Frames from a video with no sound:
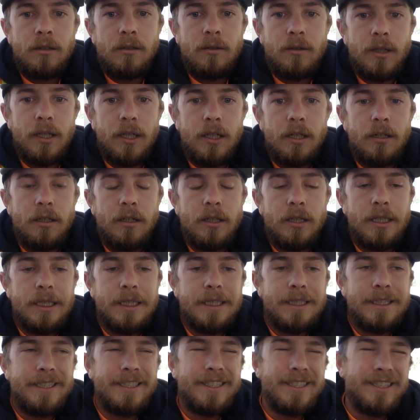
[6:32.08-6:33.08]
Well,
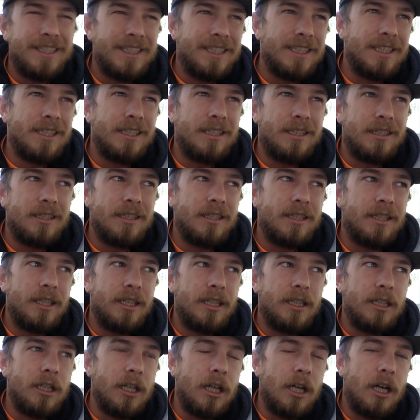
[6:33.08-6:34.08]

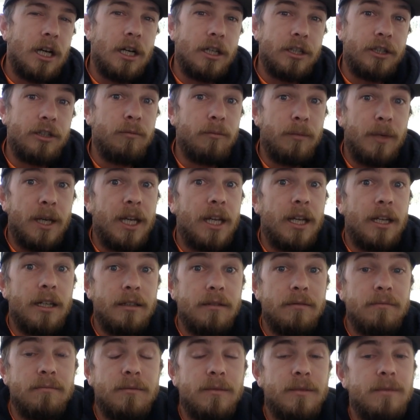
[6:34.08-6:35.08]
in law, you may.
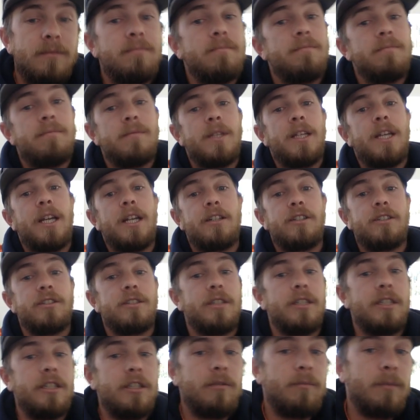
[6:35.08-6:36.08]

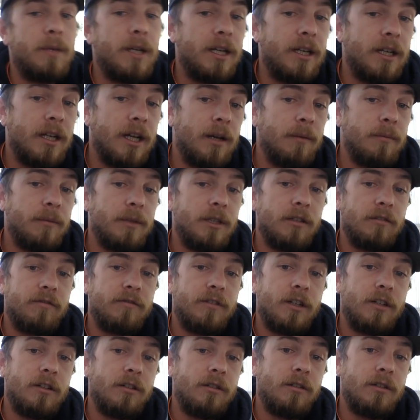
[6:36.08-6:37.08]
Actually, you may not be a
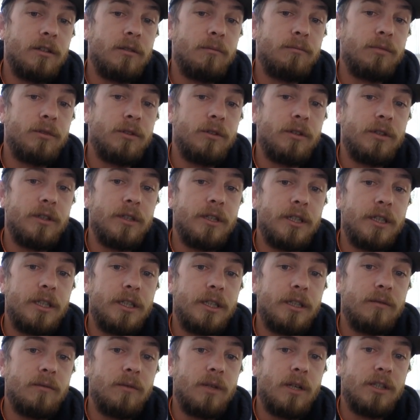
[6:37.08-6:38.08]
federal
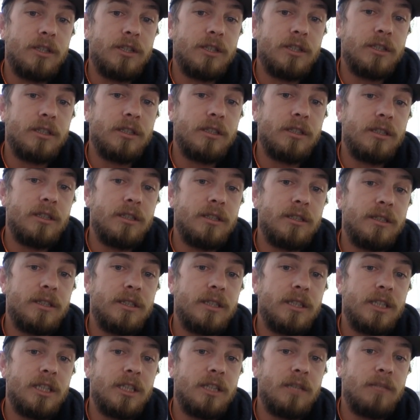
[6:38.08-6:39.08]
employee in Washington,
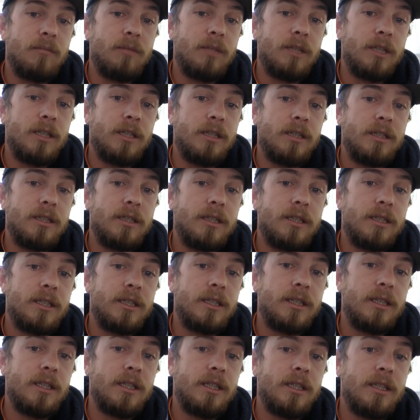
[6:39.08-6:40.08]
D.C., but
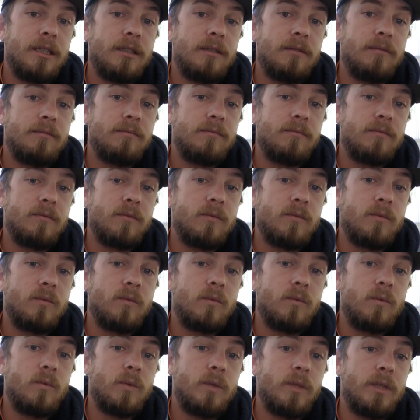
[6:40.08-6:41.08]

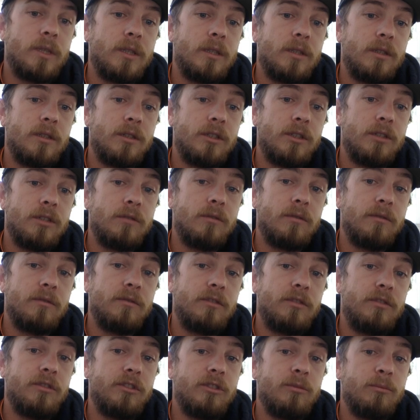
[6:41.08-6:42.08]
we'll just
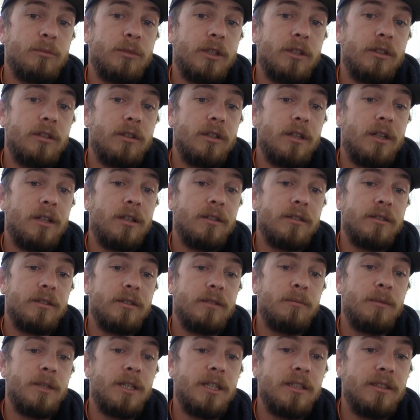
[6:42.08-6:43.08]
review some other
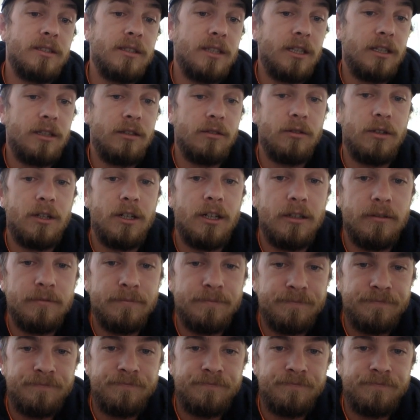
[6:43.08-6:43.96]
laws that may say you are.